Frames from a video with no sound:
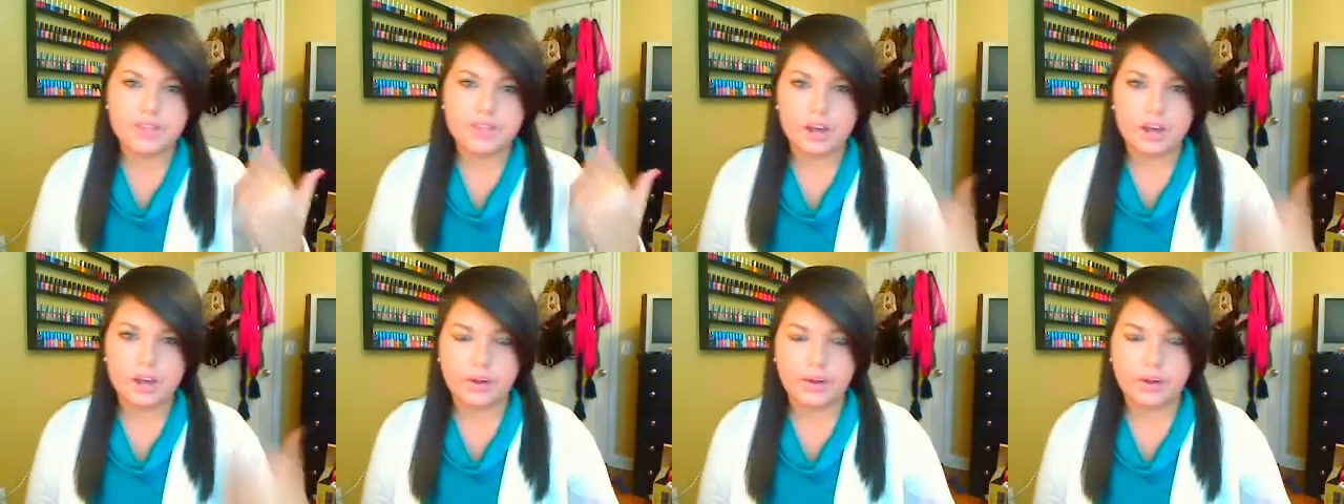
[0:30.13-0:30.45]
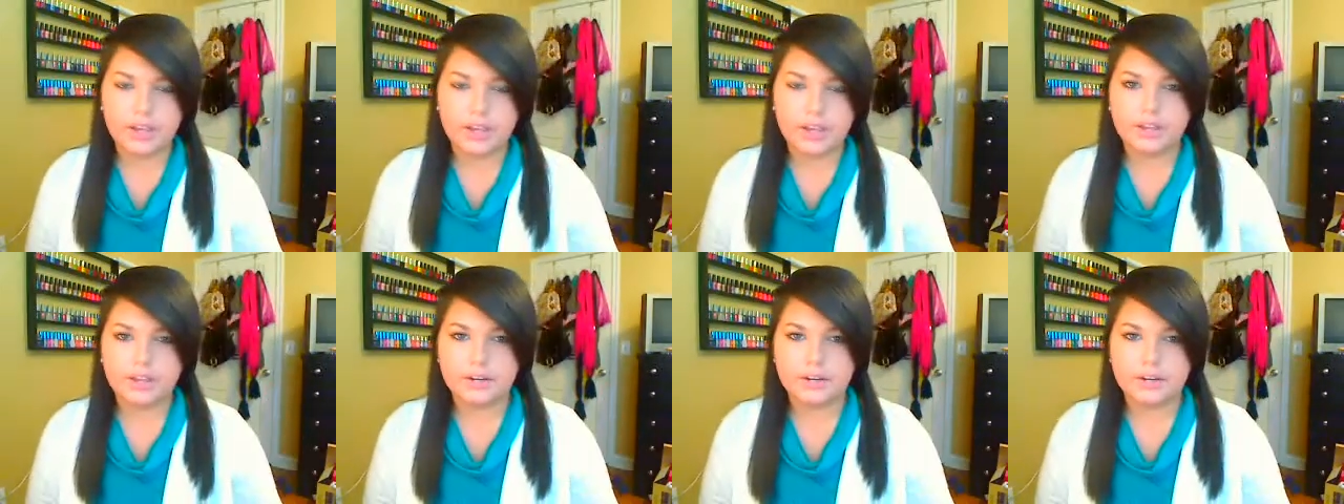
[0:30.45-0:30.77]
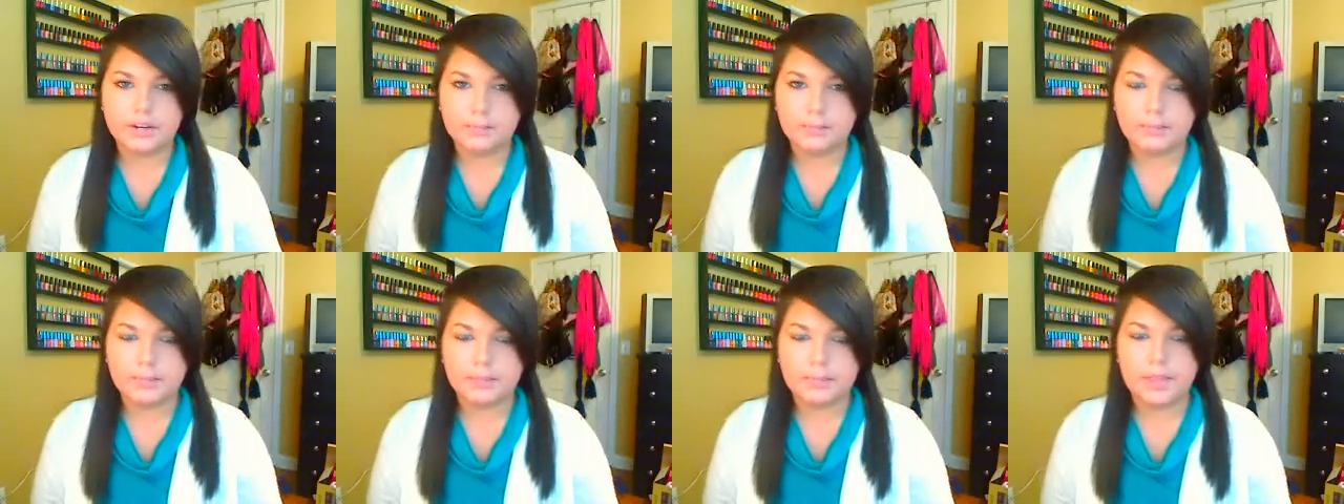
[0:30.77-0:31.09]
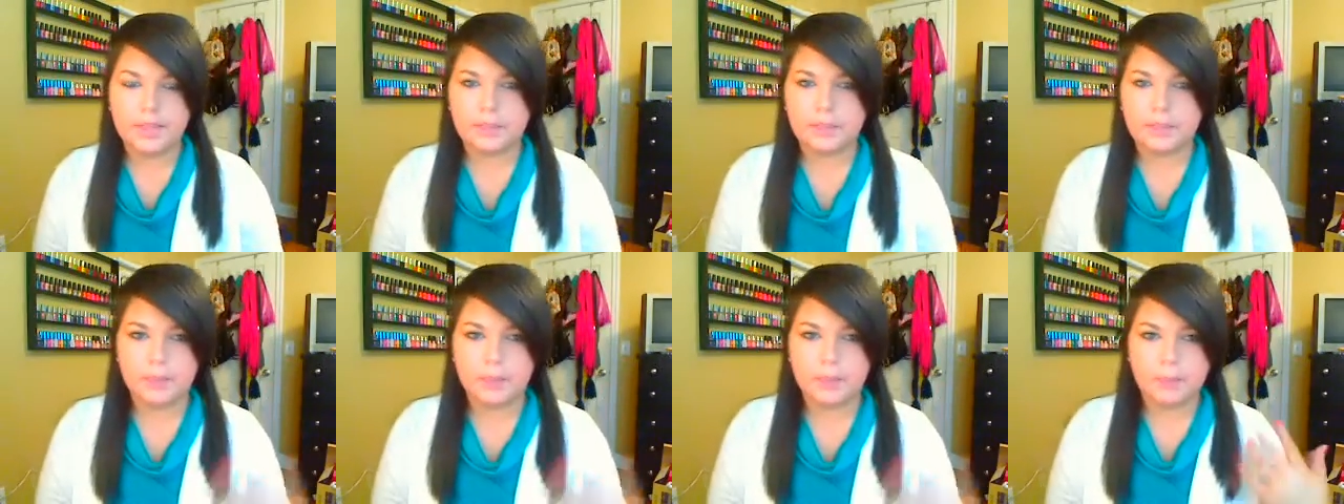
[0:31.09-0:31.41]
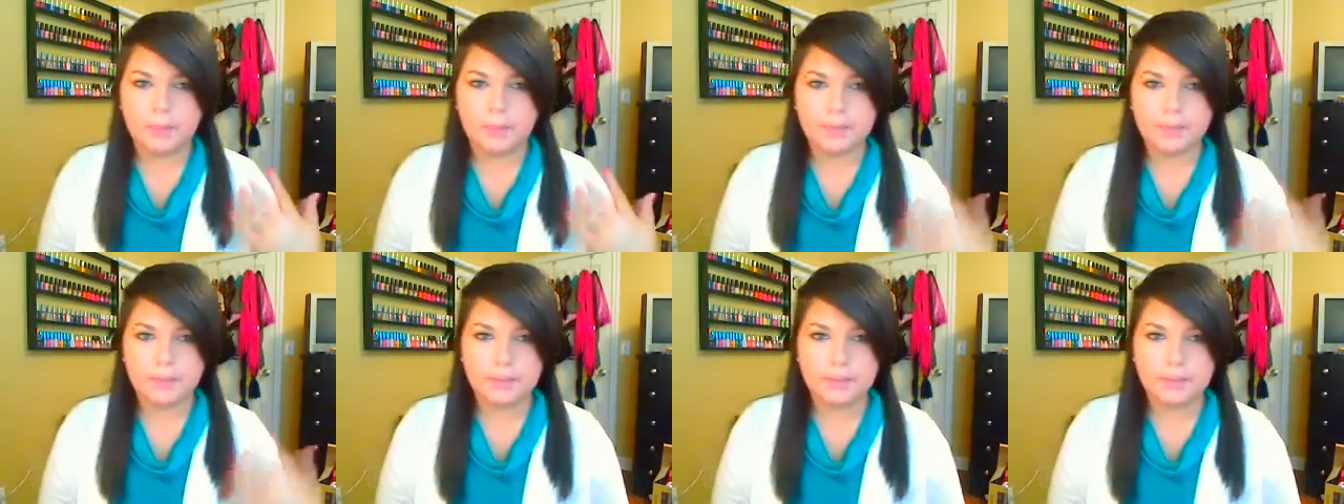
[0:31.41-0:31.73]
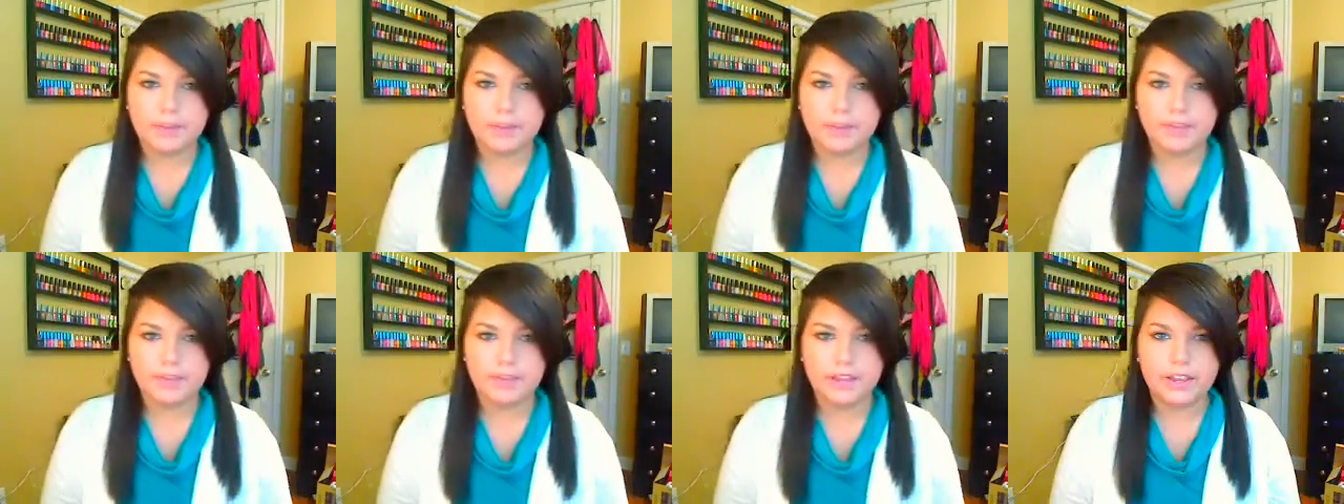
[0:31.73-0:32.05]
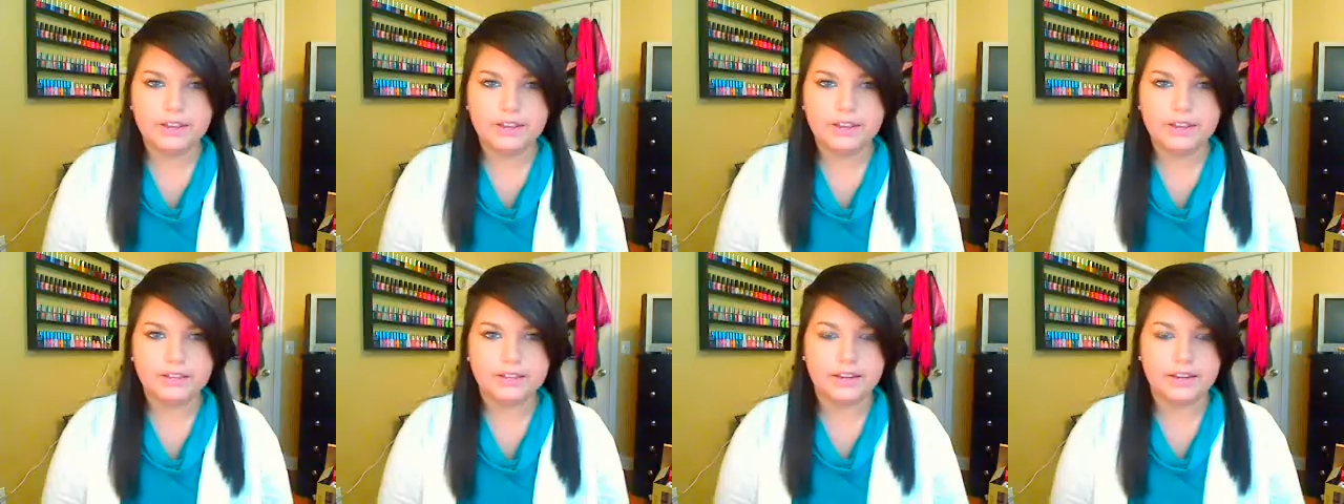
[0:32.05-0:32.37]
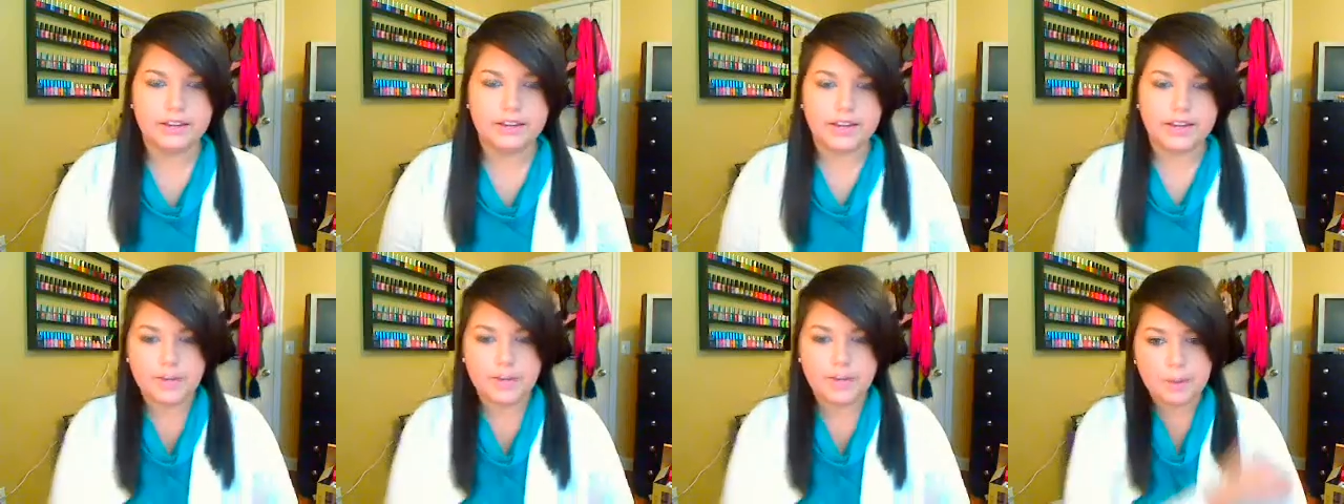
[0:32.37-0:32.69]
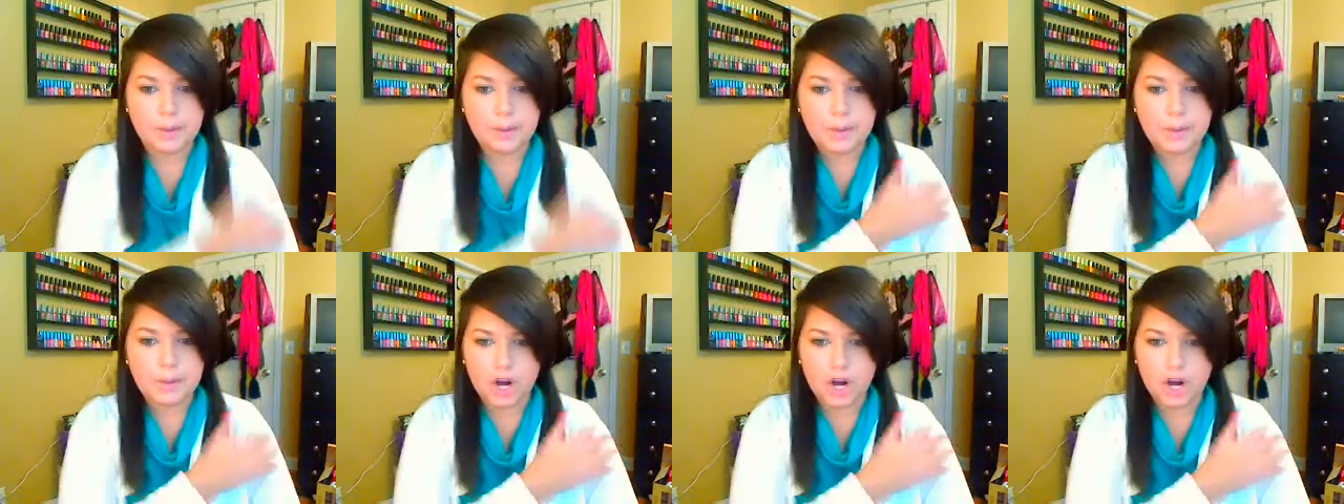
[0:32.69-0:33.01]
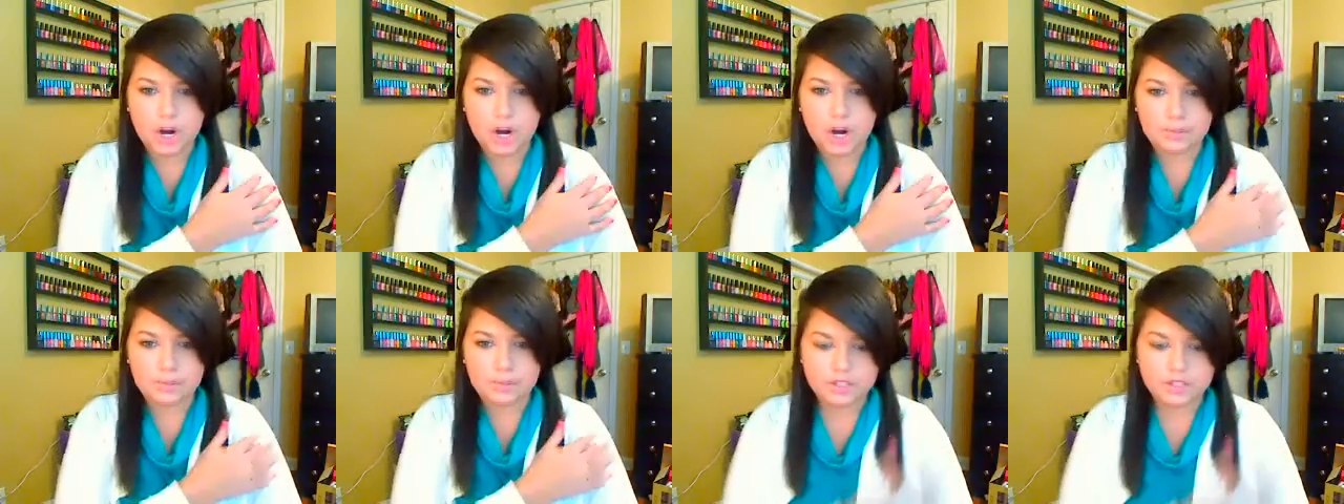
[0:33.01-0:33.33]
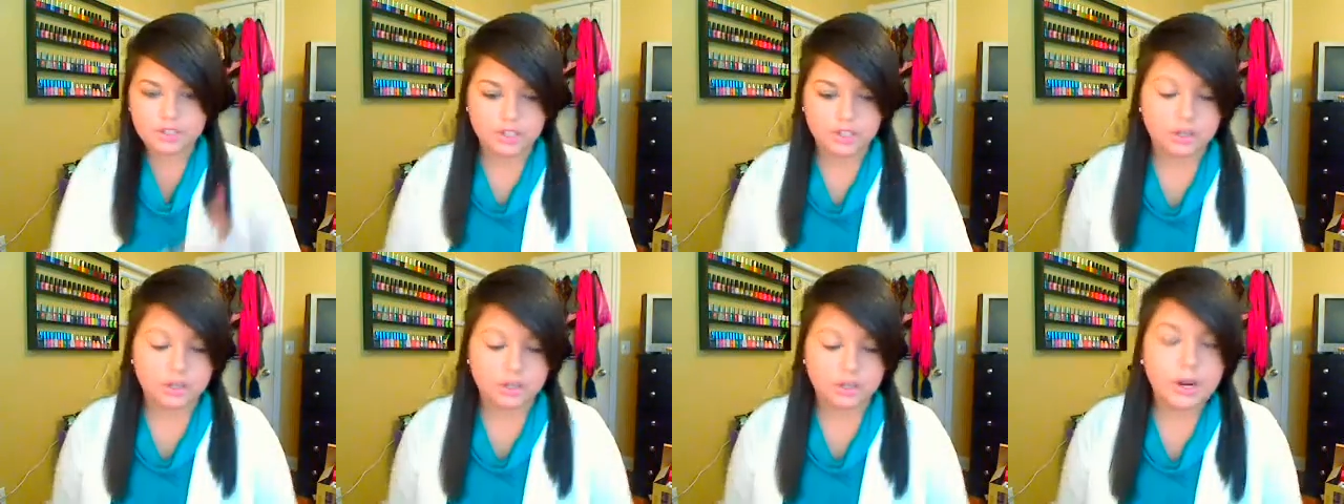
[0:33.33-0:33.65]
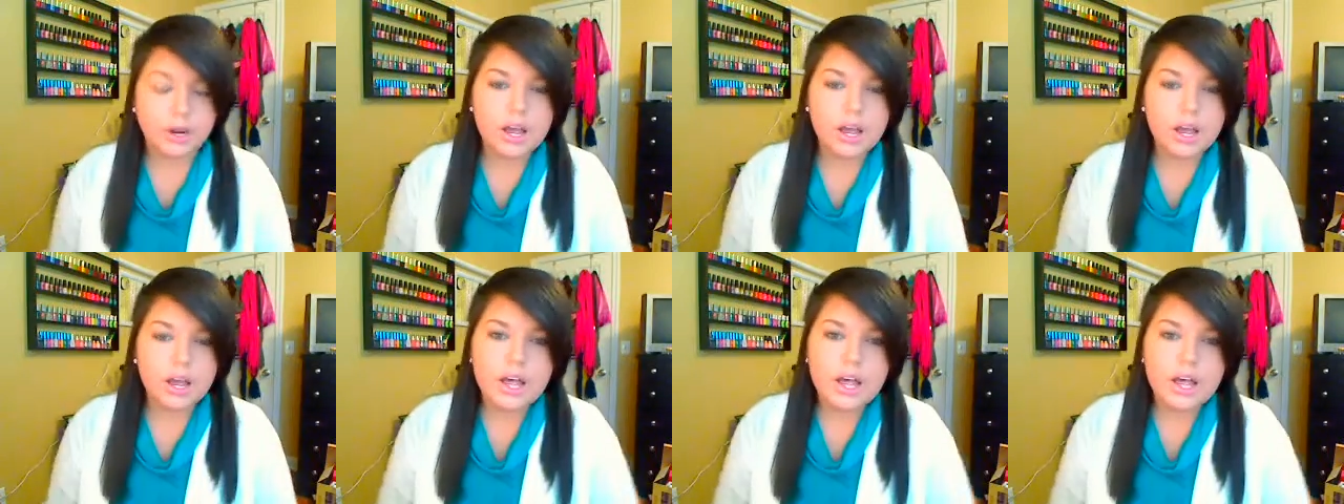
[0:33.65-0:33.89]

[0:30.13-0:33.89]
I'll get like bumps on my face, and I get them on my arms too.